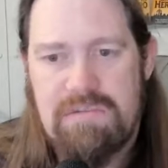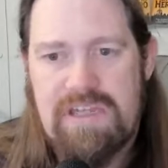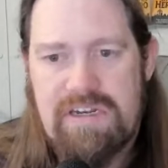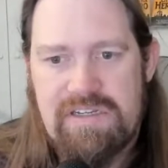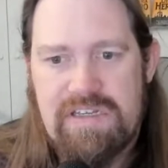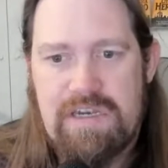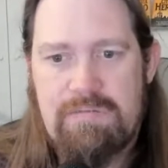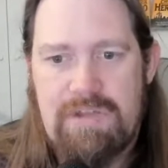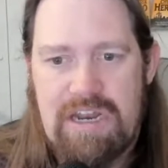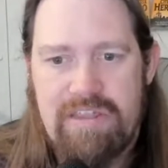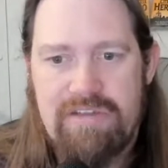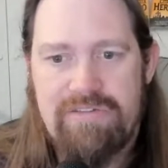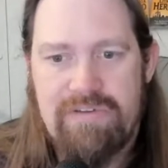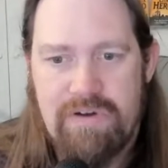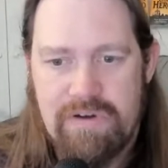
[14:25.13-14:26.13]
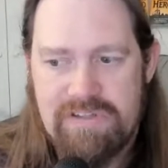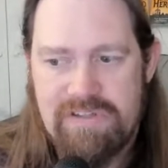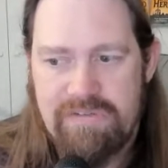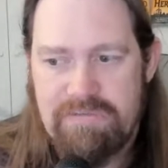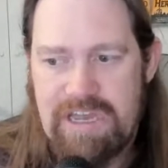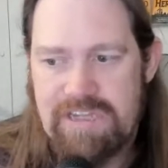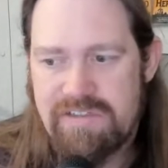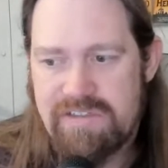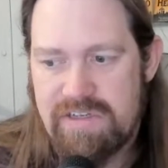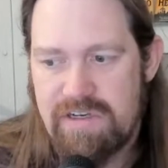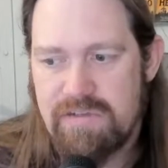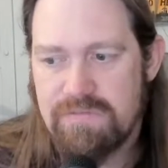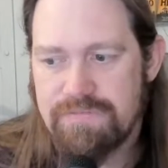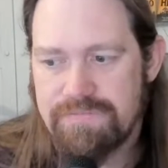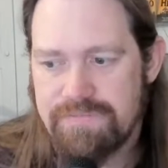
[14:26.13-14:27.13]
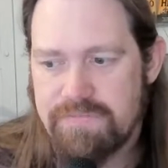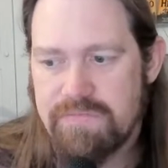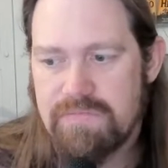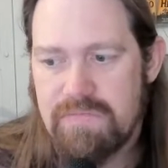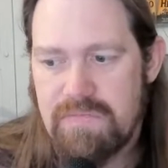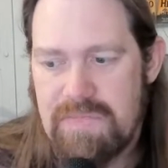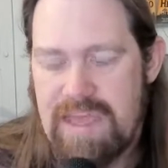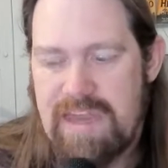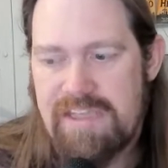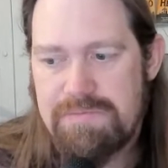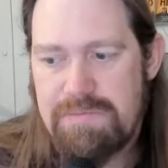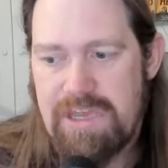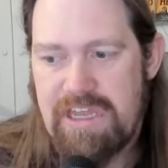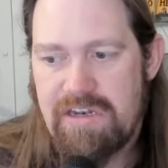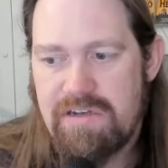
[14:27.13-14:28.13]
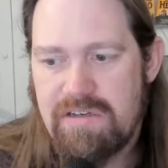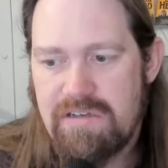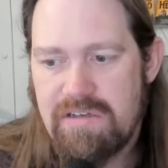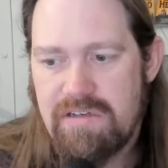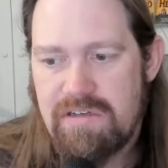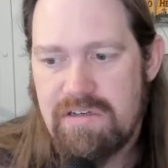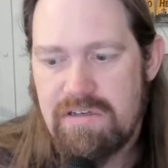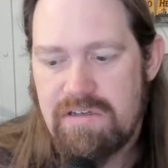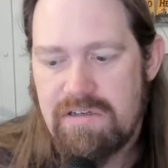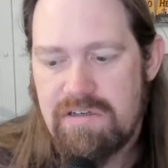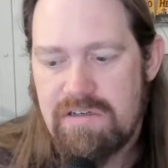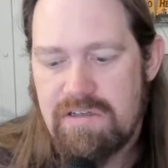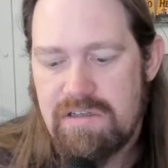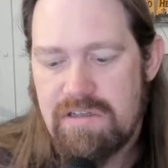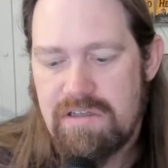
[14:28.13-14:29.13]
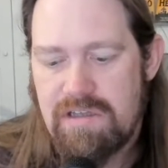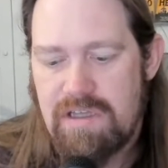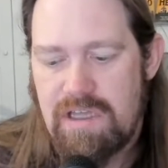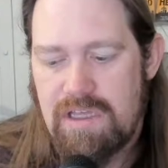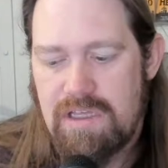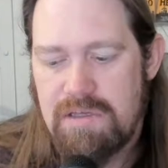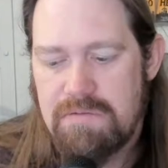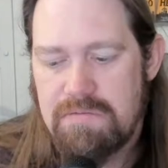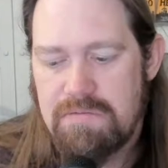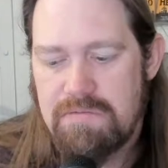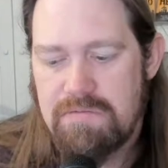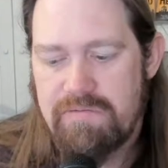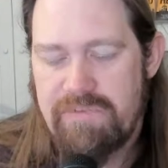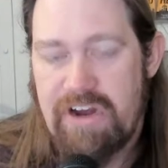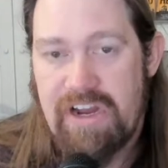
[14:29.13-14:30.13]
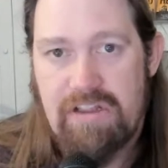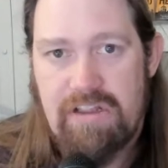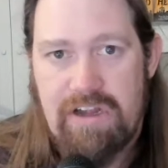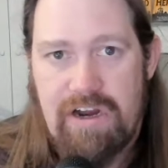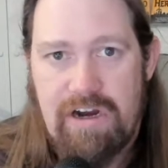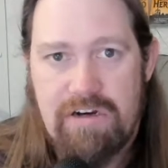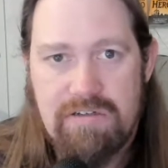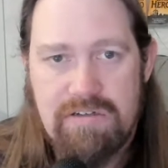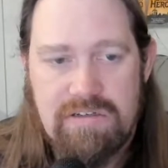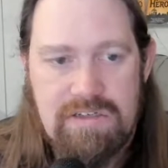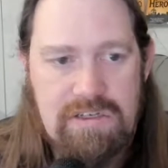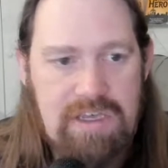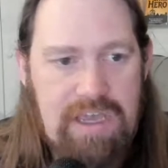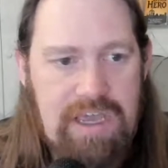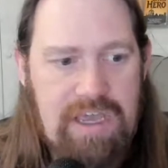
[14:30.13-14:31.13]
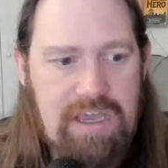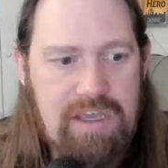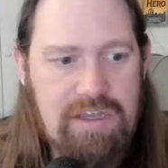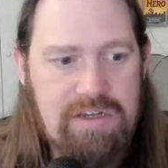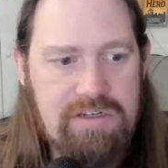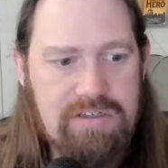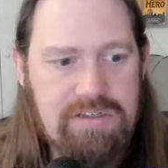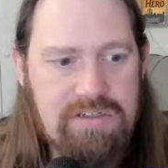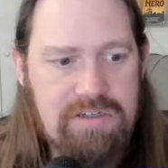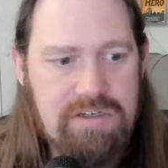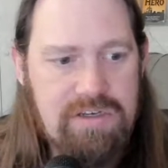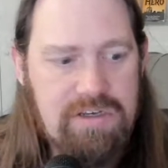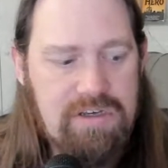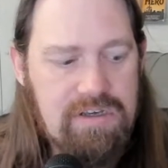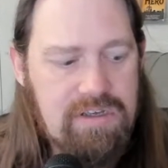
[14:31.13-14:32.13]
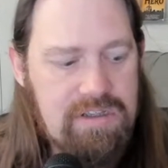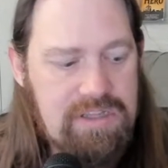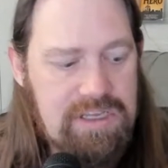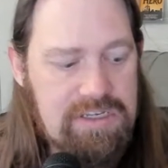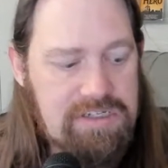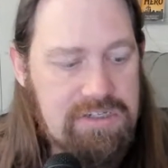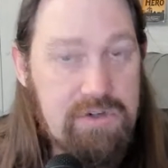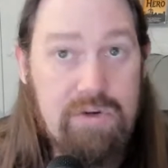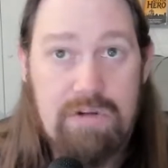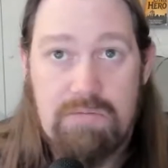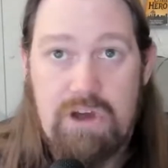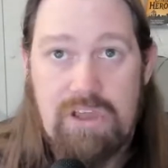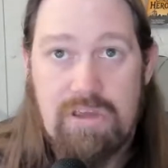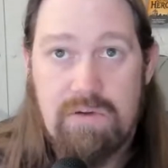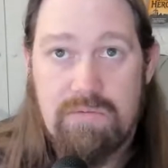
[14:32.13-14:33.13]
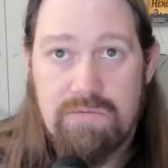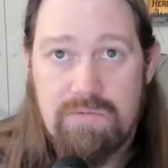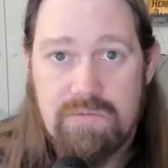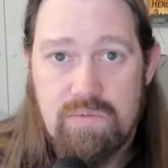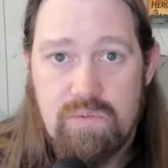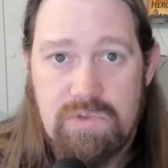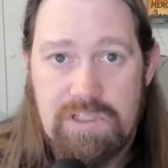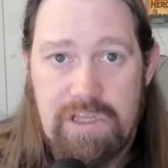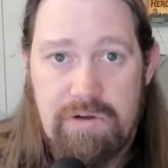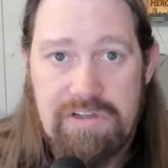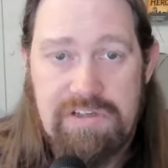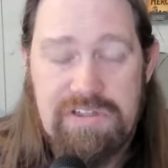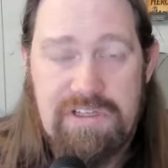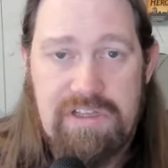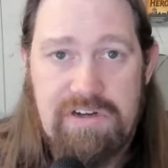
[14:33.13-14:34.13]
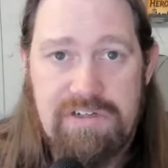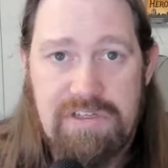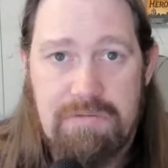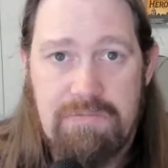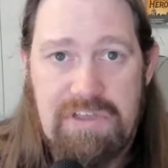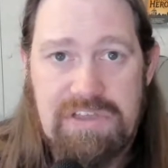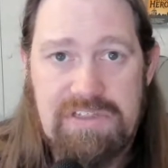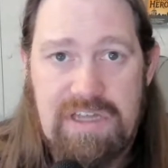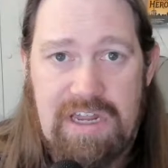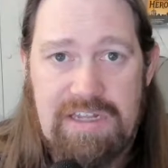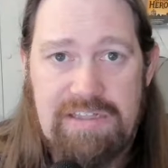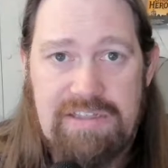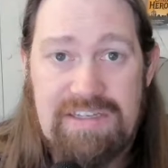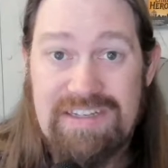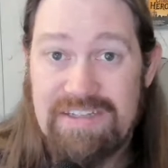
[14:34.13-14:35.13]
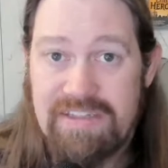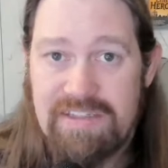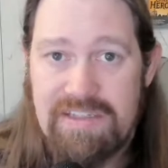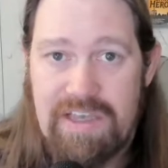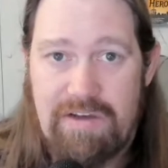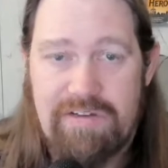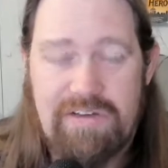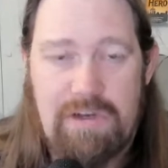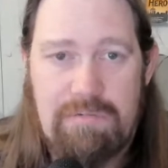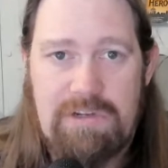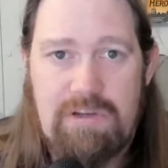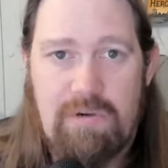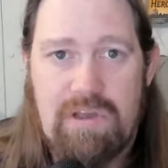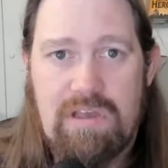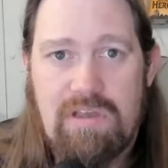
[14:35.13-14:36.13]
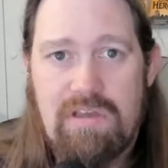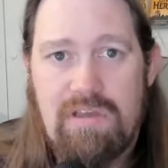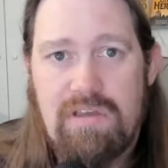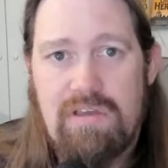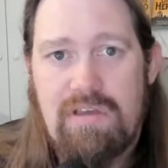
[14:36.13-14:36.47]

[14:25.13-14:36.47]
That is going to be another focus of mine. So that has been uh, very clear. And the astute among you will notice that there's some things that I didn't say I was going to be doing.